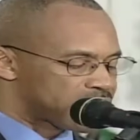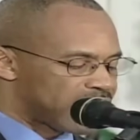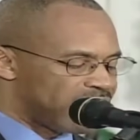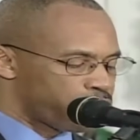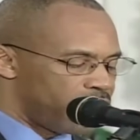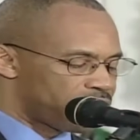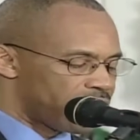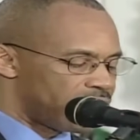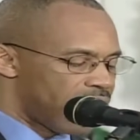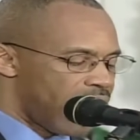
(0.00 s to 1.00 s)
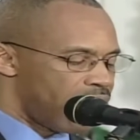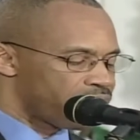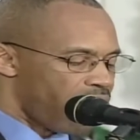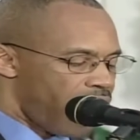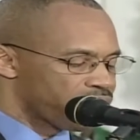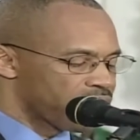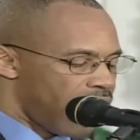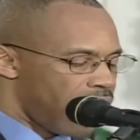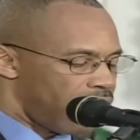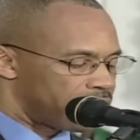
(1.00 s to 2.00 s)
perceive we the love of
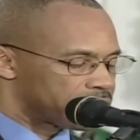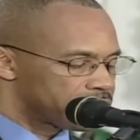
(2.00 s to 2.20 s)
God. What's